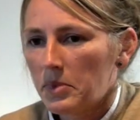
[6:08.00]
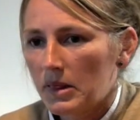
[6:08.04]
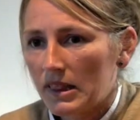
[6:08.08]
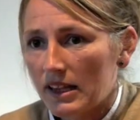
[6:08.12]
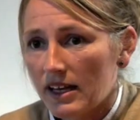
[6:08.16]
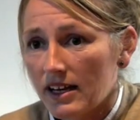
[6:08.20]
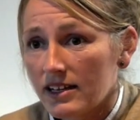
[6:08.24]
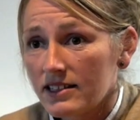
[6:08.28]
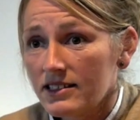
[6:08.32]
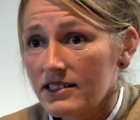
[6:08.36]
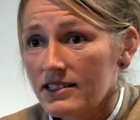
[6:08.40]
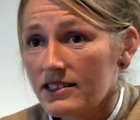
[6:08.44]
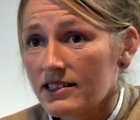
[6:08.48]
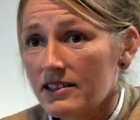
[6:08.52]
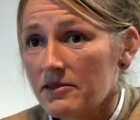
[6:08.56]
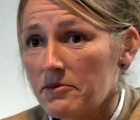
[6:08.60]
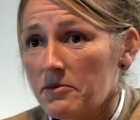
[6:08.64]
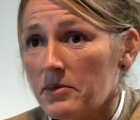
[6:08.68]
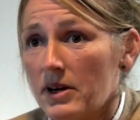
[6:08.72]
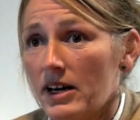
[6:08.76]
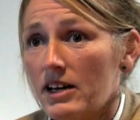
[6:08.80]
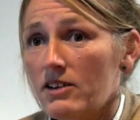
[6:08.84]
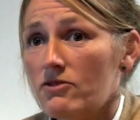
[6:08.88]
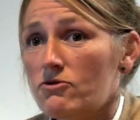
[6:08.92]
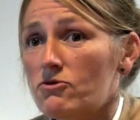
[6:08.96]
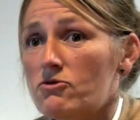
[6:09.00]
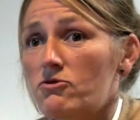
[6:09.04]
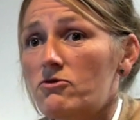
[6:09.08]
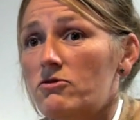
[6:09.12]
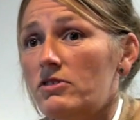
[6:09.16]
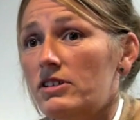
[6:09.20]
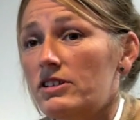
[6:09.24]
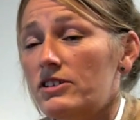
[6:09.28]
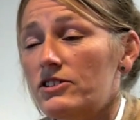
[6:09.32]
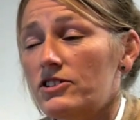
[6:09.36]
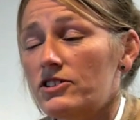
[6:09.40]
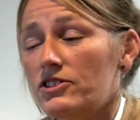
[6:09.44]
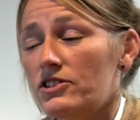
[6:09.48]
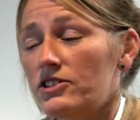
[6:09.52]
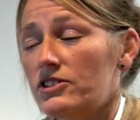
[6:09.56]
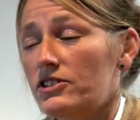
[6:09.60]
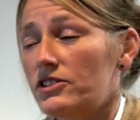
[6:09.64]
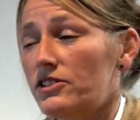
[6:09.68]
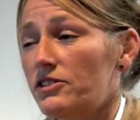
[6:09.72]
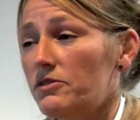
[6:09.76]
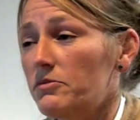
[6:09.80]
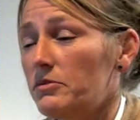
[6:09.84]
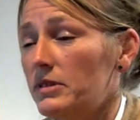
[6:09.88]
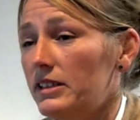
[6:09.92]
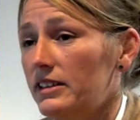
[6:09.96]
Plans in my role are
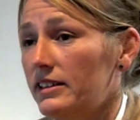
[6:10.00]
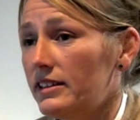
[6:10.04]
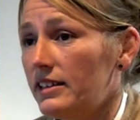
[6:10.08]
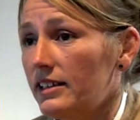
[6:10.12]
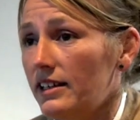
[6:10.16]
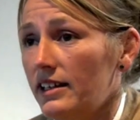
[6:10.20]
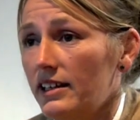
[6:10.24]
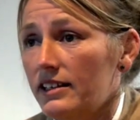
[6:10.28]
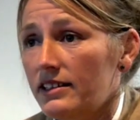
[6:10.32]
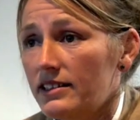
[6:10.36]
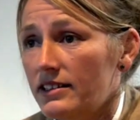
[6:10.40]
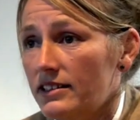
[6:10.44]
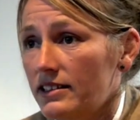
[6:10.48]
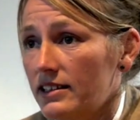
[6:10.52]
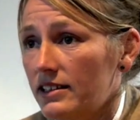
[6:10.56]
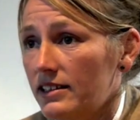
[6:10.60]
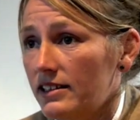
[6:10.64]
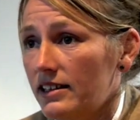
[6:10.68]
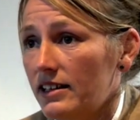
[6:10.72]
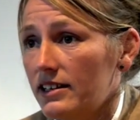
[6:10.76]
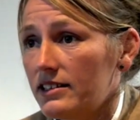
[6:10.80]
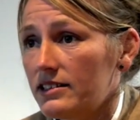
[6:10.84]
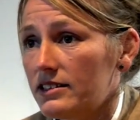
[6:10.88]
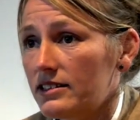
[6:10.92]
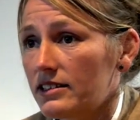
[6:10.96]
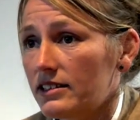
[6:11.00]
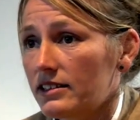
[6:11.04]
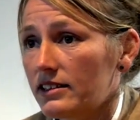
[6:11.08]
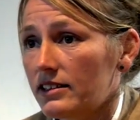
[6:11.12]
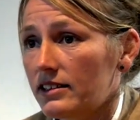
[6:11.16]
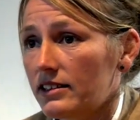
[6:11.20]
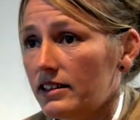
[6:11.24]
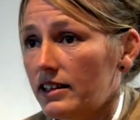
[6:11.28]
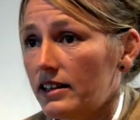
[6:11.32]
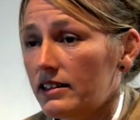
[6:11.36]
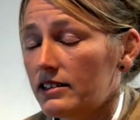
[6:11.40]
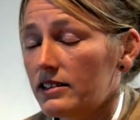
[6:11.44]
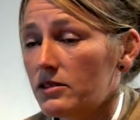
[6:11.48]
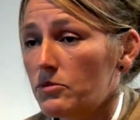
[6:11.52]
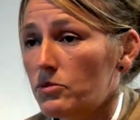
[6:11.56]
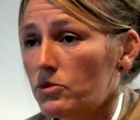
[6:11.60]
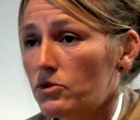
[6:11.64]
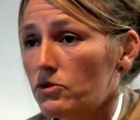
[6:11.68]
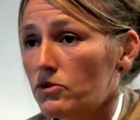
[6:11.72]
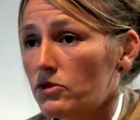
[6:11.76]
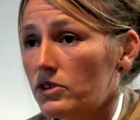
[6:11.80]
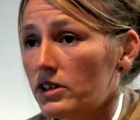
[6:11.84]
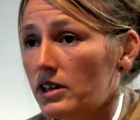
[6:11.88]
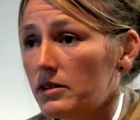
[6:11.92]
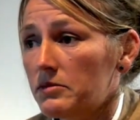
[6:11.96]
just to maintain and enhance the learning
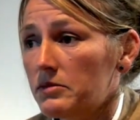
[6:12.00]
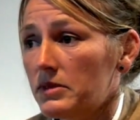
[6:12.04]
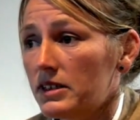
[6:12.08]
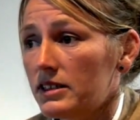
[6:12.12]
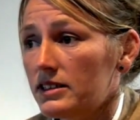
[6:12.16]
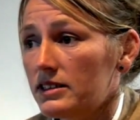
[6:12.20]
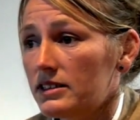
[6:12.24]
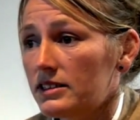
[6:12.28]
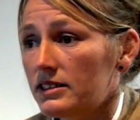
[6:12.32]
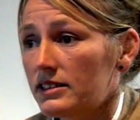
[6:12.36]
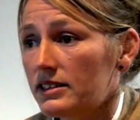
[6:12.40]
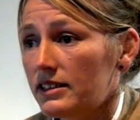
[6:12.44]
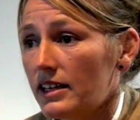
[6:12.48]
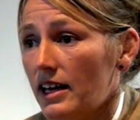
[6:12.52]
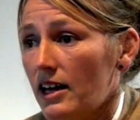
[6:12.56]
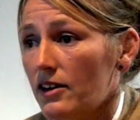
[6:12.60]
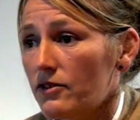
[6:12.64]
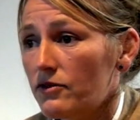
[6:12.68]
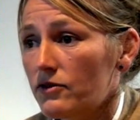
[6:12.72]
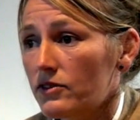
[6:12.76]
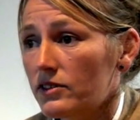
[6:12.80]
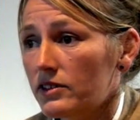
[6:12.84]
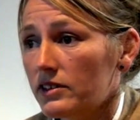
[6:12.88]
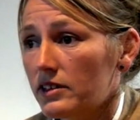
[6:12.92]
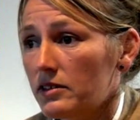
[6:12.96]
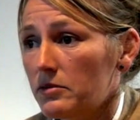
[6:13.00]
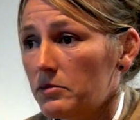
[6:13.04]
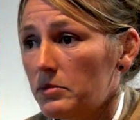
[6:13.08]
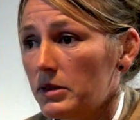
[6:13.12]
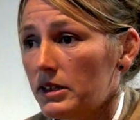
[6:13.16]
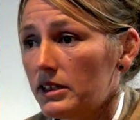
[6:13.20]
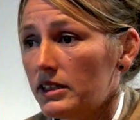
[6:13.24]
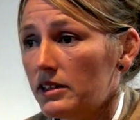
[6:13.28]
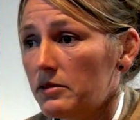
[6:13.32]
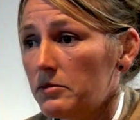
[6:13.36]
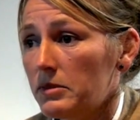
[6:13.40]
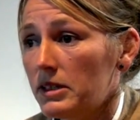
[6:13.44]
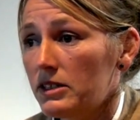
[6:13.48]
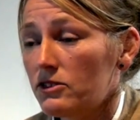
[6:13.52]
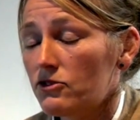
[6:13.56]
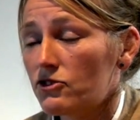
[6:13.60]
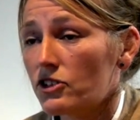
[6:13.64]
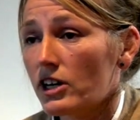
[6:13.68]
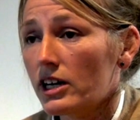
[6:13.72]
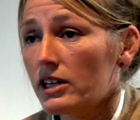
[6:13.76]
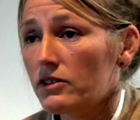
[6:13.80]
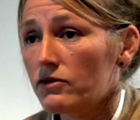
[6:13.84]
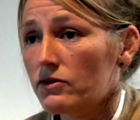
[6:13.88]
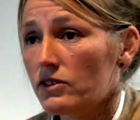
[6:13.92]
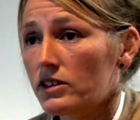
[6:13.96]
programme. It's definitely been a main
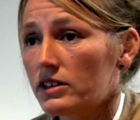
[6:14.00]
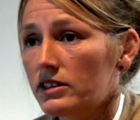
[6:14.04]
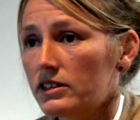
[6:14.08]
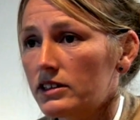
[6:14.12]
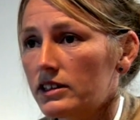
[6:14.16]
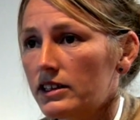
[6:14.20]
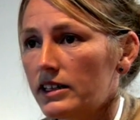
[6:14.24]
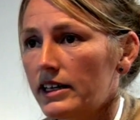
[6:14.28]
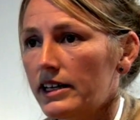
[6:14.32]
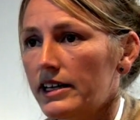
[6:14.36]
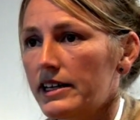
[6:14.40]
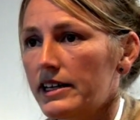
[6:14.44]
driver